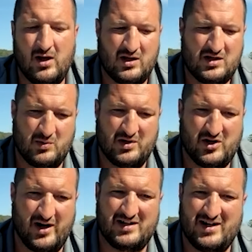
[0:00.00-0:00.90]
So we
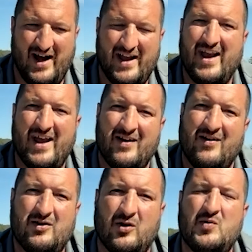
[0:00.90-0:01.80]
try to tie in
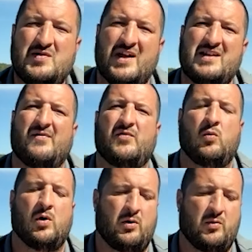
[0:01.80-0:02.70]
the loose ends, if you
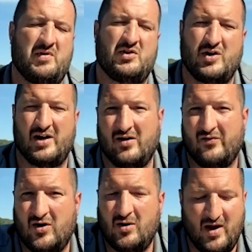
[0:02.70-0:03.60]
will, when we try to
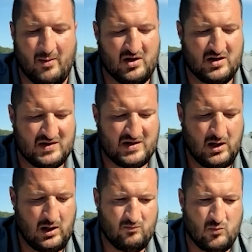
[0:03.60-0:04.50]
confirm that, because
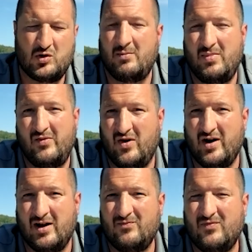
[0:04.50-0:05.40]
mold can be
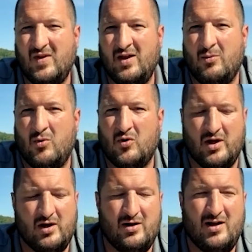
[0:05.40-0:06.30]
funny.
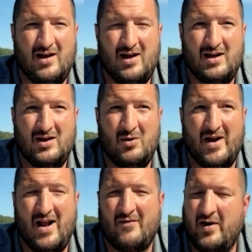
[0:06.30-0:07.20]
You
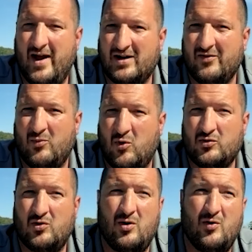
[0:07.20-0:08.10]
might have an active mold
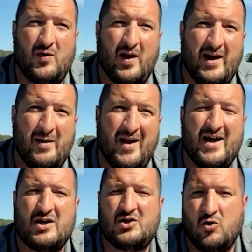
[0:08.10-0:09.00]
growth, and it may
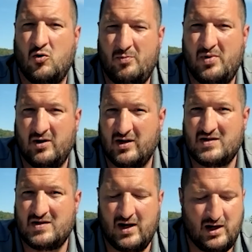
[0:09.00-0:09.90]
not show up in your
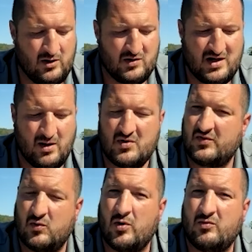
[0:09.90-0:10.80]
air samples
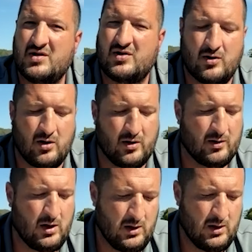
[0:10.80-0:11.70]
for one reason or another.
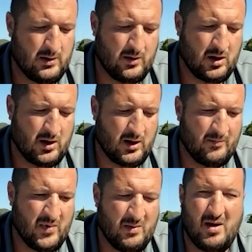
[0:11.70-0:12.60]

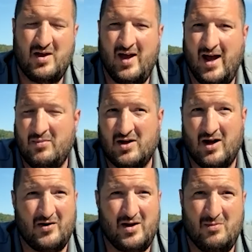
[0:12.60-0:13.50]
It may be a happy
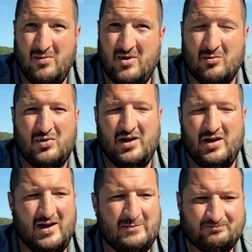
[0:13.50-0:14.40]
colony, it may be
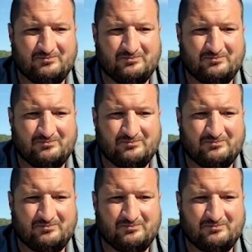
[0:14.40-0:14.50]
completely